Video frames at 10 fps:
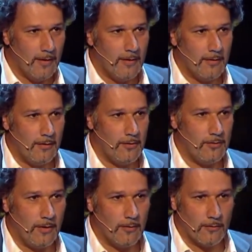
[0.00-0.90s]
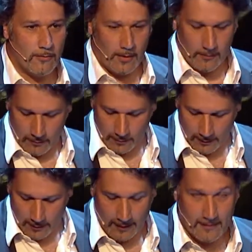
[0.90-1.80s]
traditionally conceived for
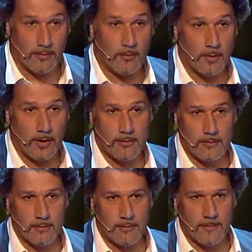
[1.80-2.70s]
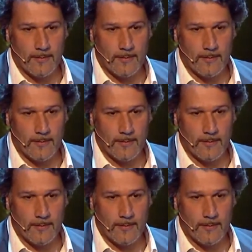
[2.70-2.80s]
terrestrial operations.